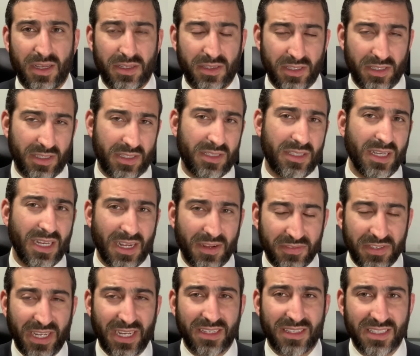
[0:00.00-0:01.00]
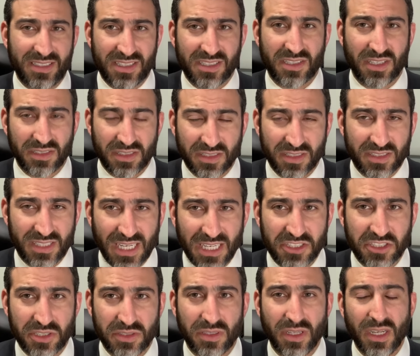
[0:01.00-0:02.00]
he did have to analyze this under the
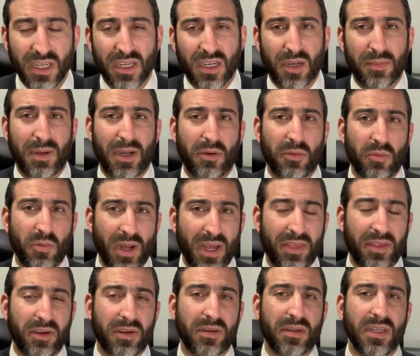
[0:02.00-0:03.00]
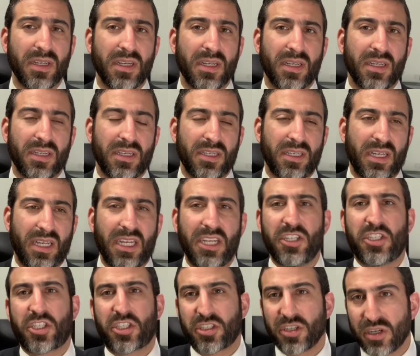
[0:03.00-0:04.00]
statute about whether he
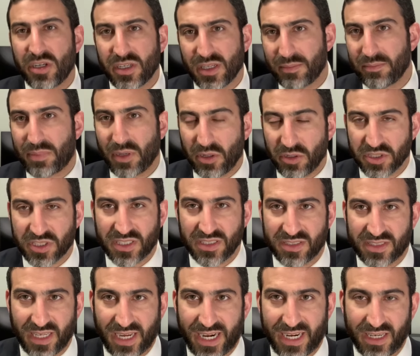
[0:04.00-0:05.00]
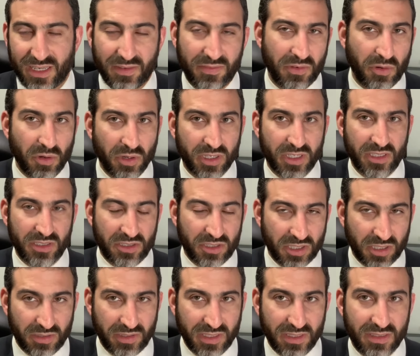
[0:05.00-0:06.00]
should impose consecutive or
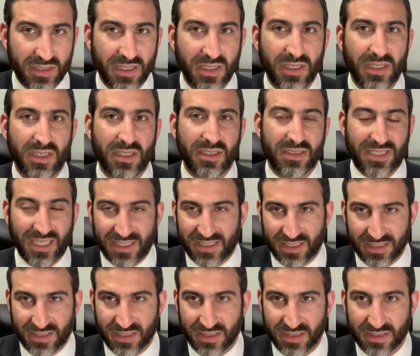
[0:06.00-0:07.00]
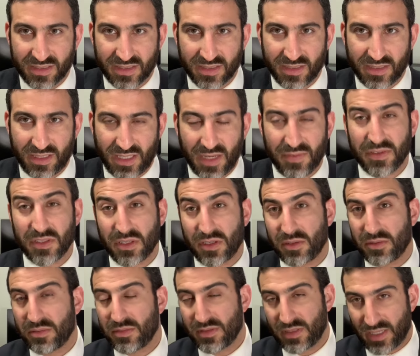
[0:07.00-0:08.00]
concurrent sentences, even
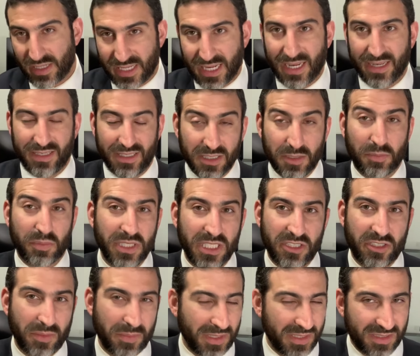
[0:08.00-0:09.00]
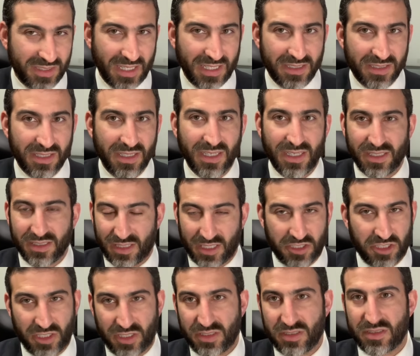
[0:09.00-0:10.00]
though, again, in the plea agreement it says
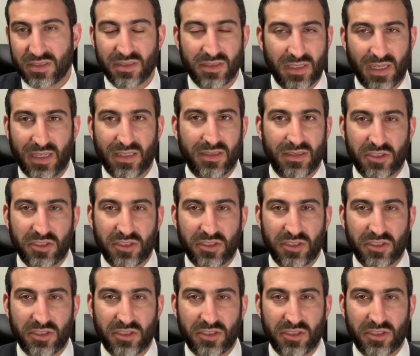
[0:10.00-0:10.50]
that